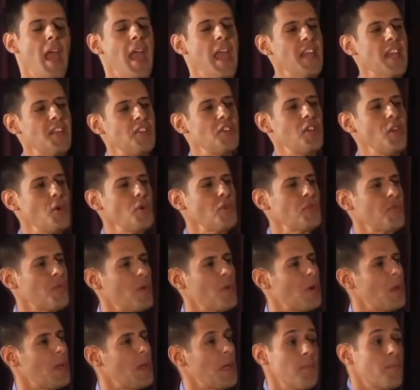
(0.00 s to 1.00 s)
It's
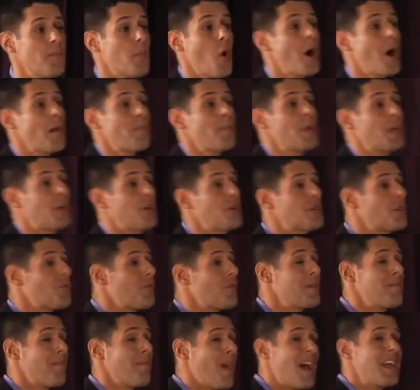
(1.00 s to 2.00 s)
useful in part because it
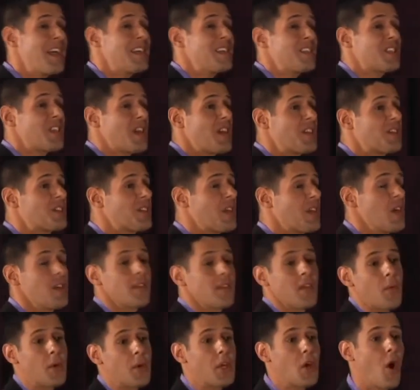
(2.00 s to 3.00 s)
reminds us
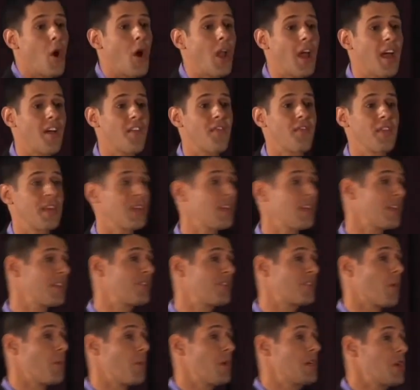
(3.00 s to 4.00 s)
that we all have
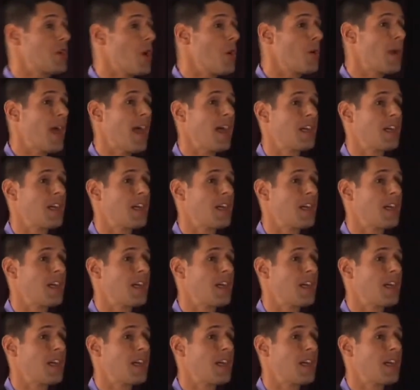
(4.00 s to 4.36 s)
feelings that we don't